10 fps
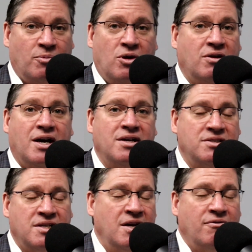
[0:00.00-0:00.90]
From all
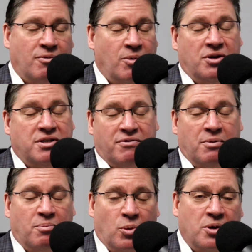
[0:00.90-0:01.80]

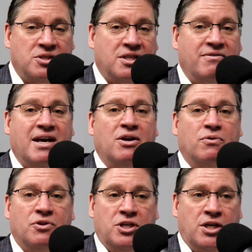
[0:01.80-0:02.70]
different employers that they've had
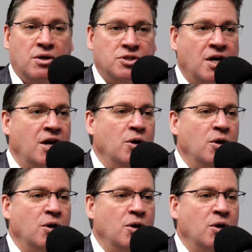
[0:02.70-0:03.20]
over the years.